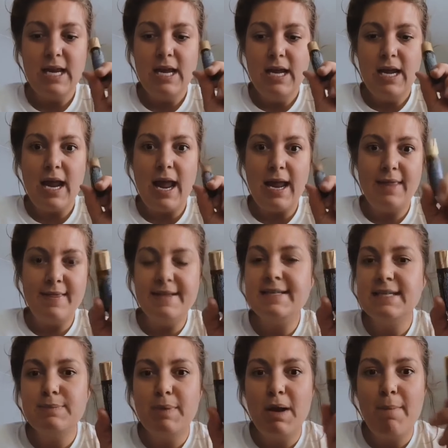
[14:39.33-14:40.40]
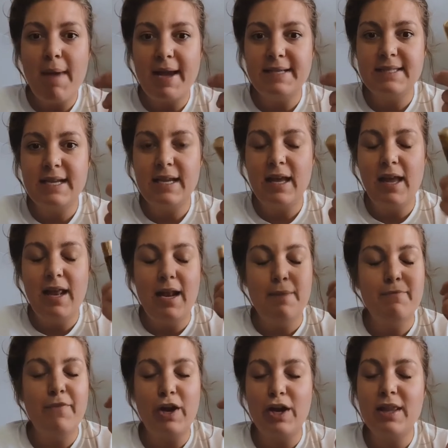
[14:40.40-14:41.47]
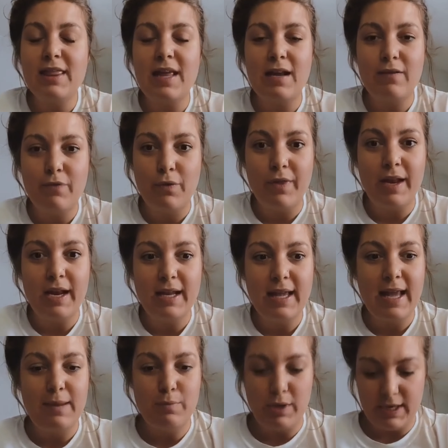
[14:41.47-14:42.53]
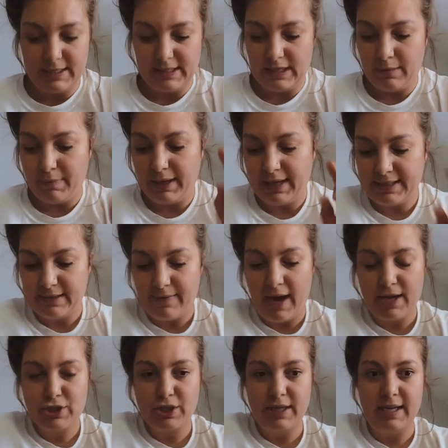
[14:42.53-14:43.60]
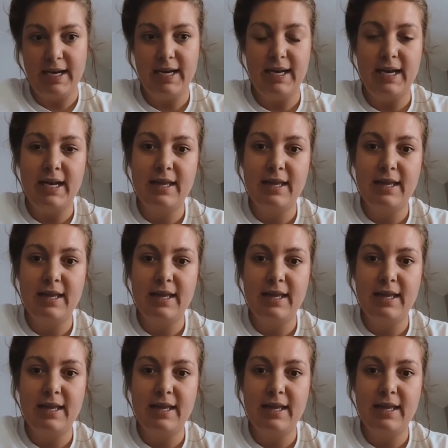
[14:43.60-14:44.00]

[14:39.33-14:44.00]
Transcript: And this has been amazing, and I'm very thankful that it came when it did because I've actually needed it.